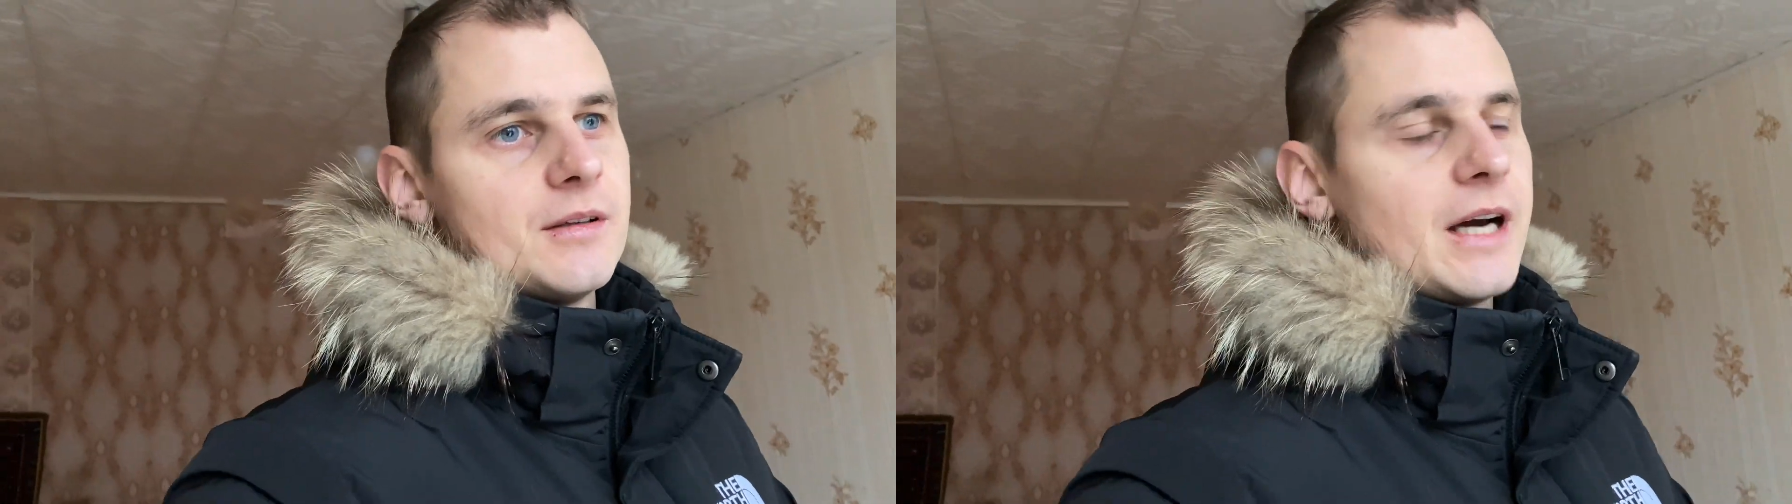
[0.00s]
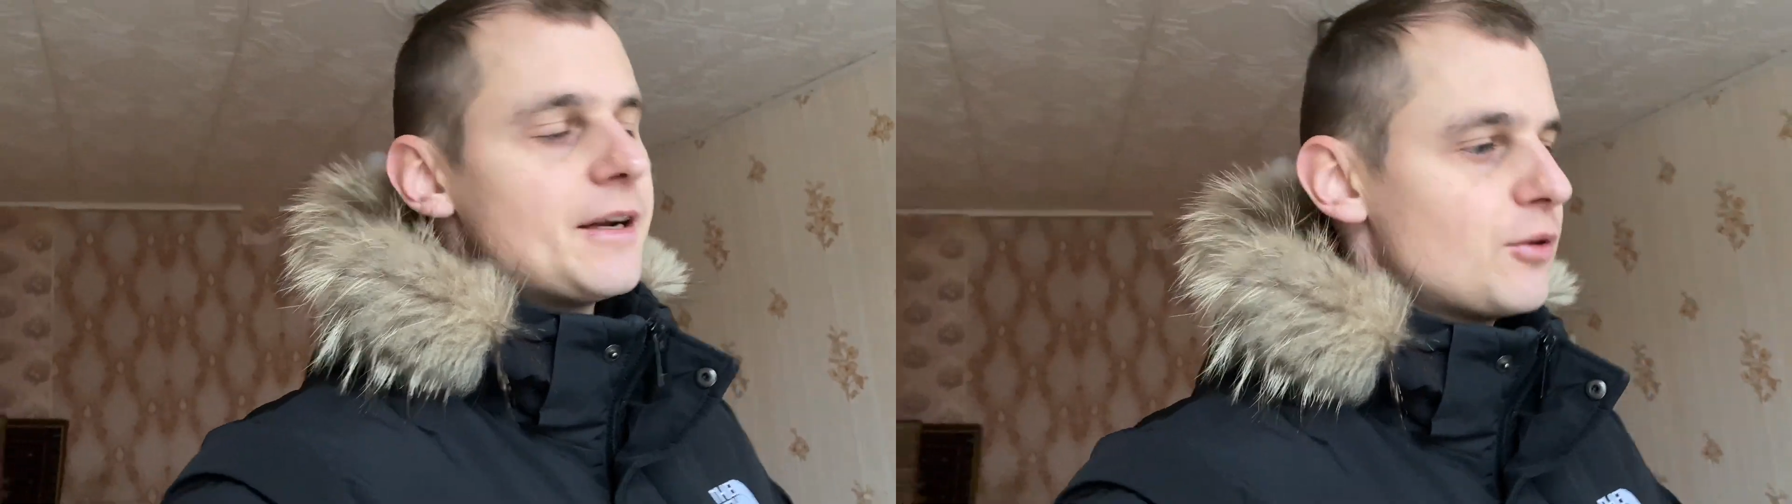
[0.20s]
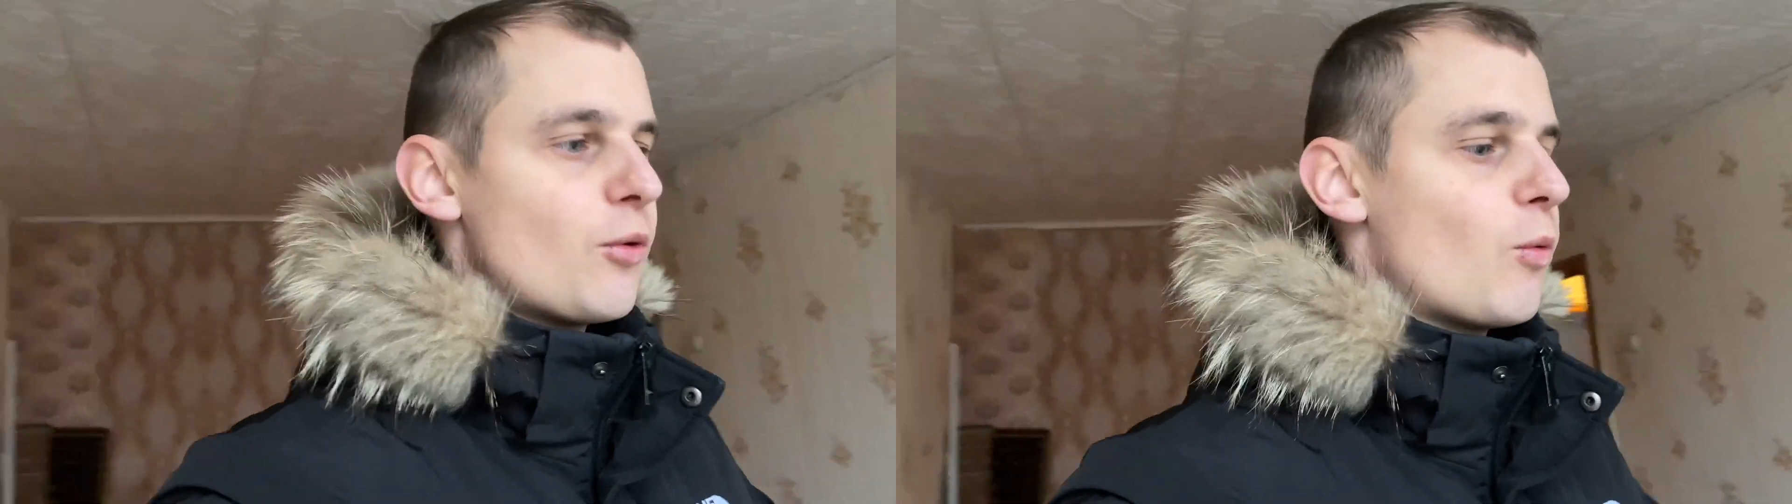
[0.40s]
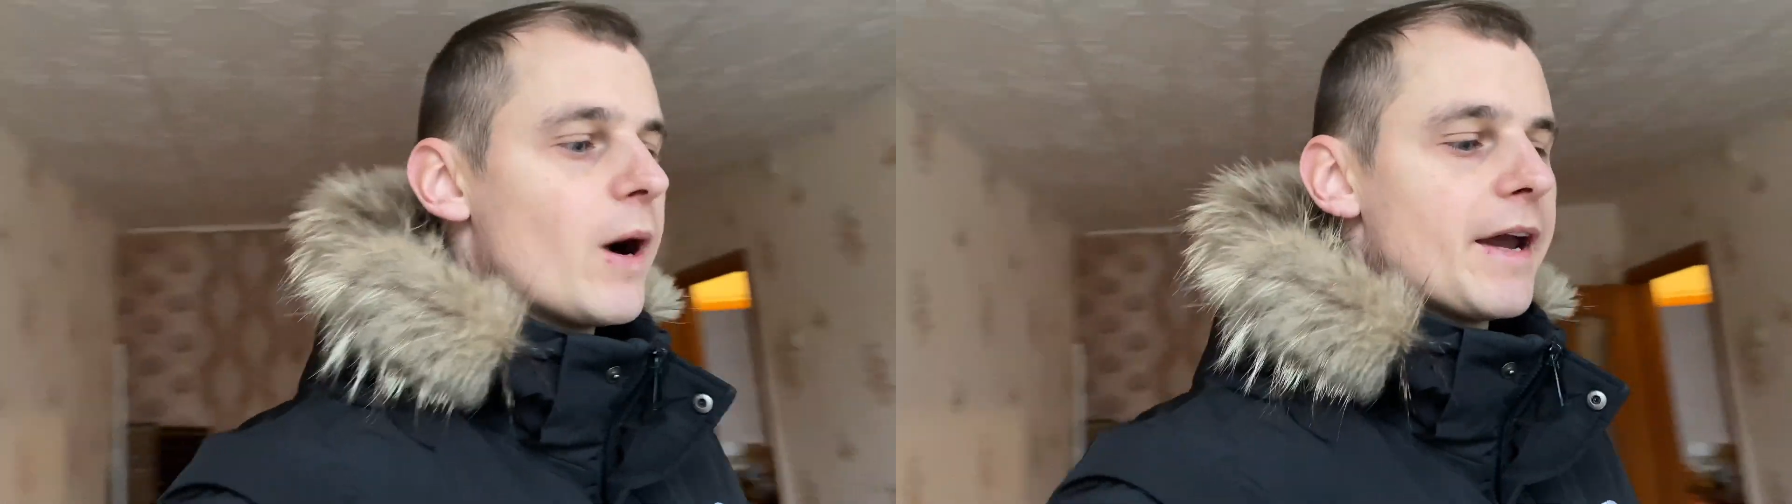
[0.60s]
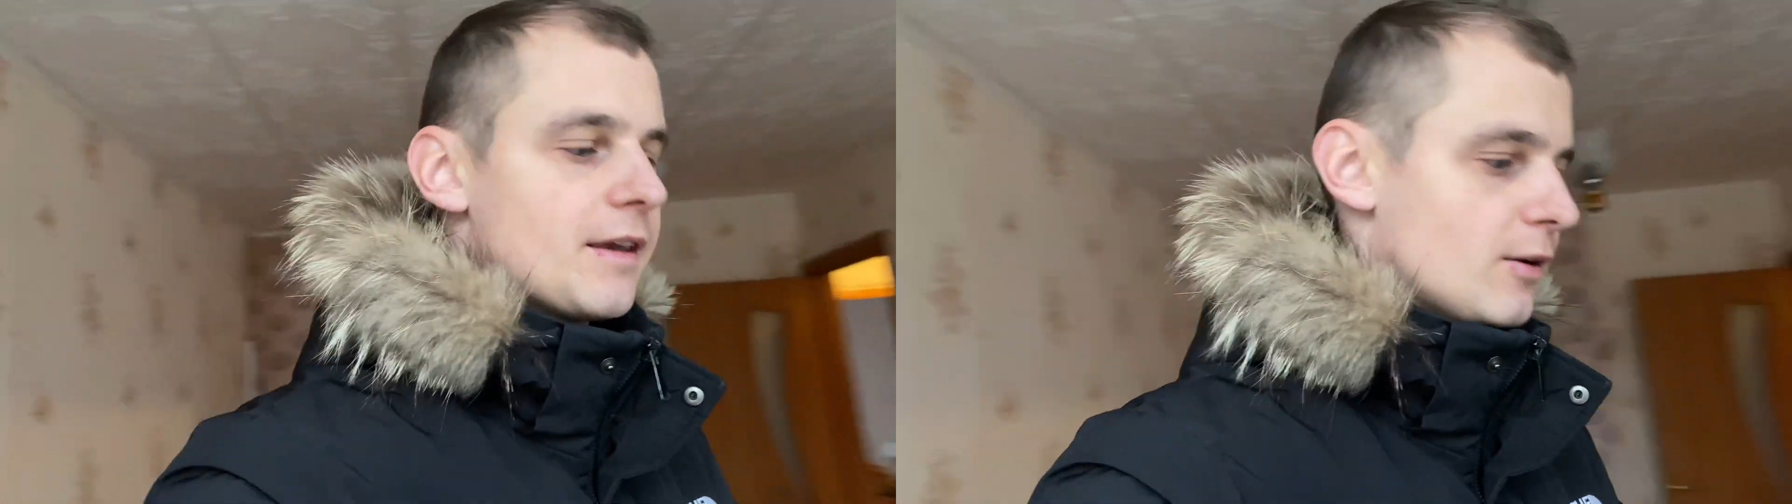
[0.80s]
I don't know
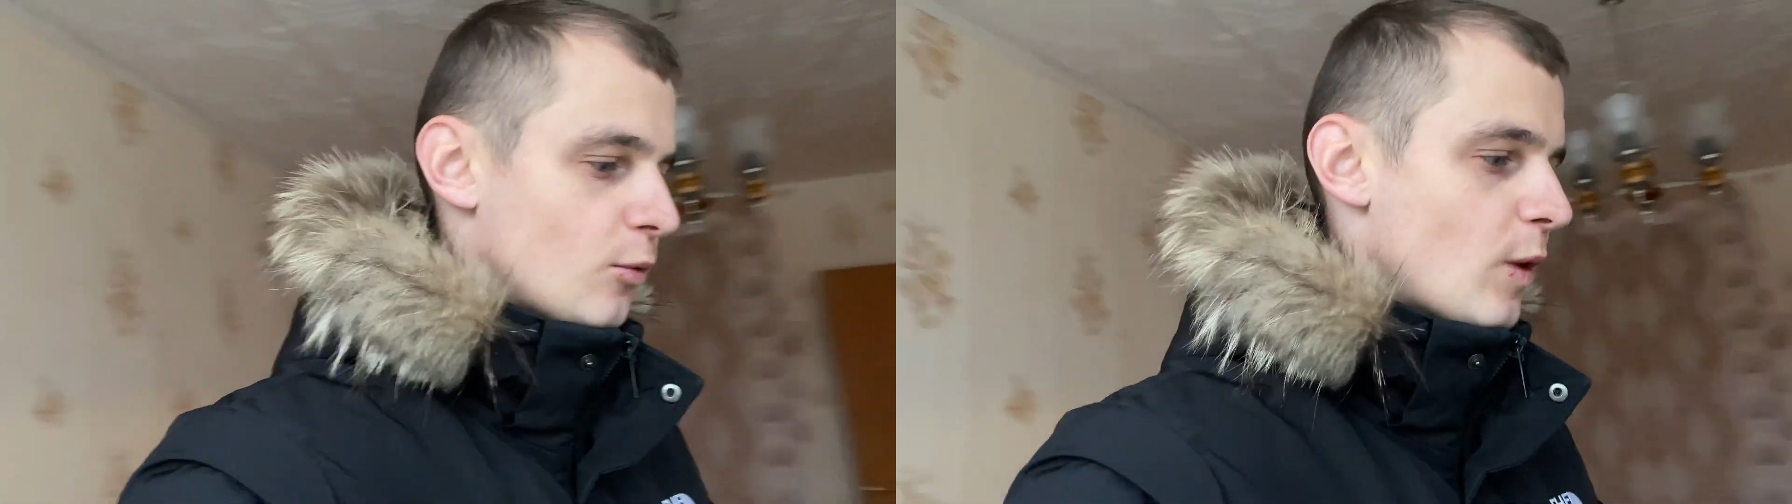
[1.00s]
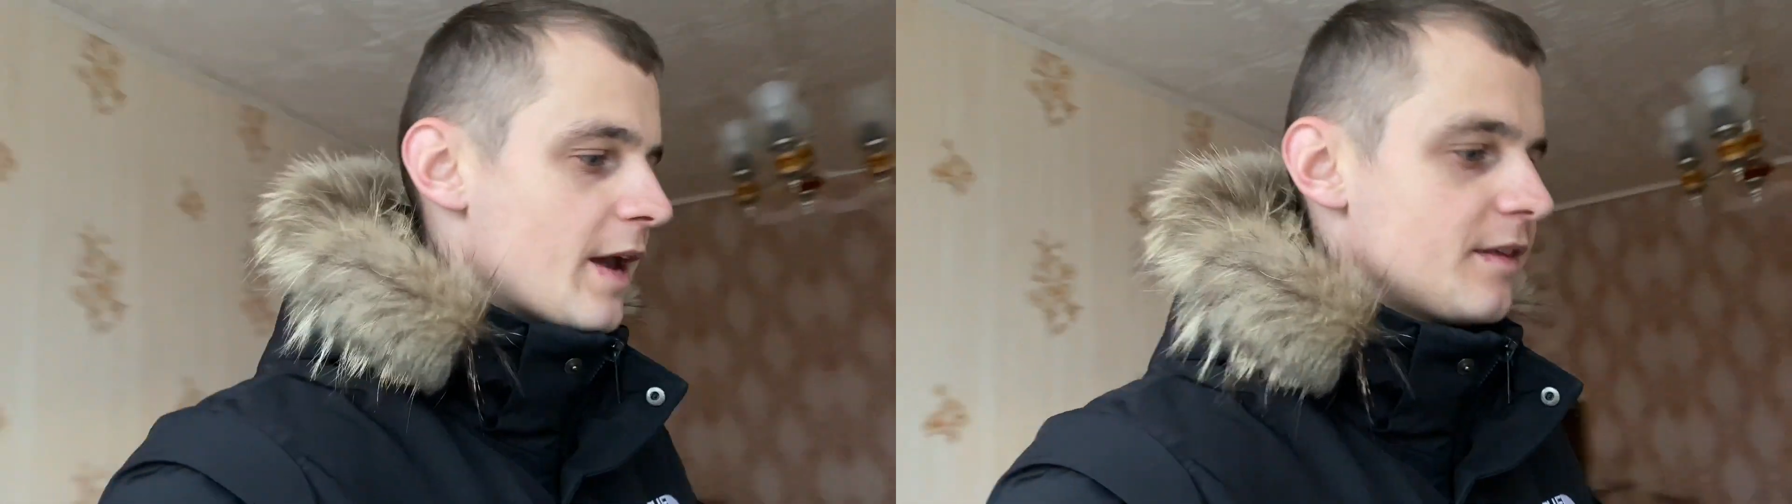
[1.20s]
why